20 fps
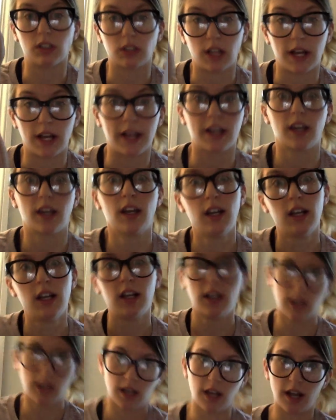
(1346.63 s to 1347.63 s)
like,
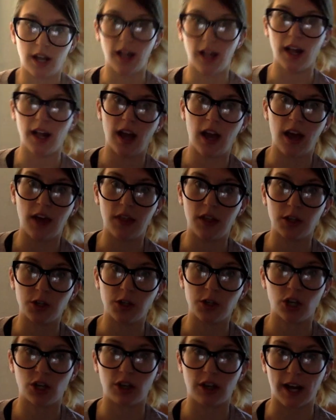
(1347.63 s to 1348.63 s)
and then
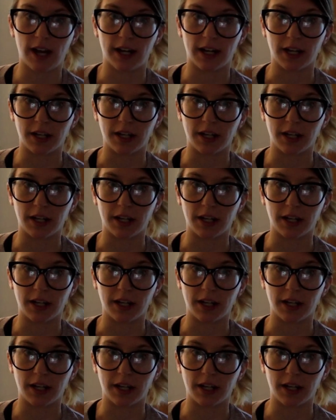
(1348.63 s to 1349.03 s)
show you how to get